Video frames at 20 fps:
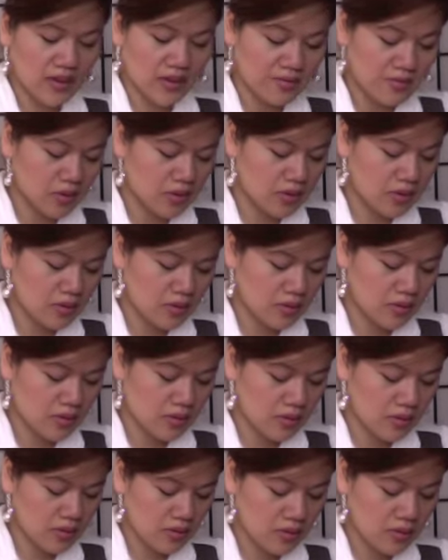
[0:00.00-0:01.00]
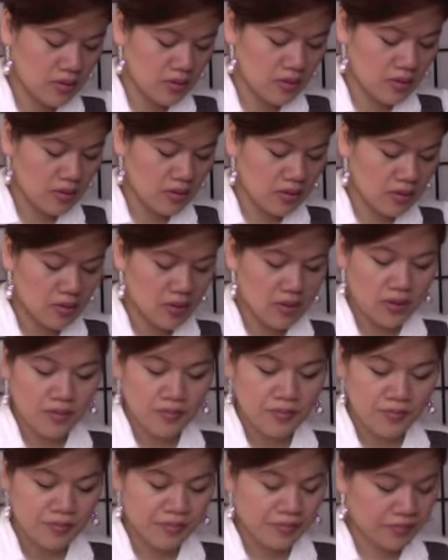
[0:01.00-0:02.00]

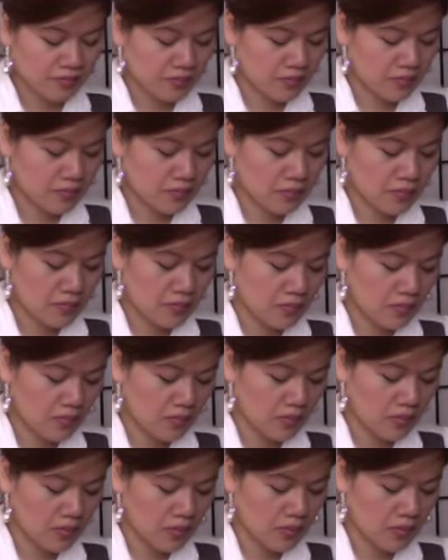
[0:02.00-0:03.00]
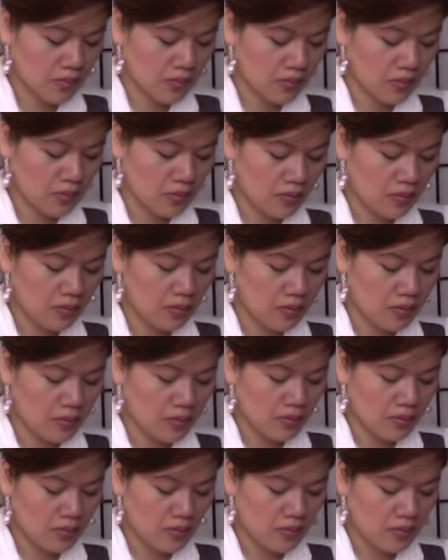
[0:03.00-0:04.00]

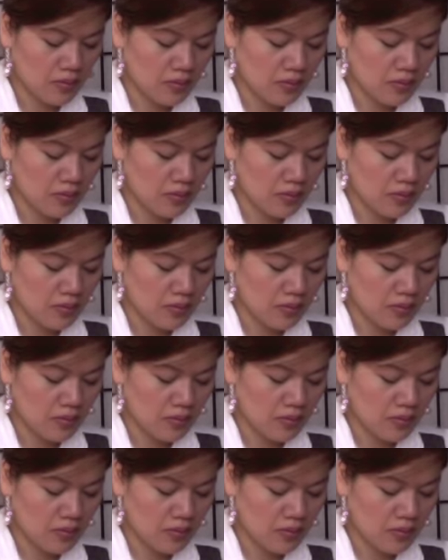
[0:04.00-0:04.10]
Nothing is said.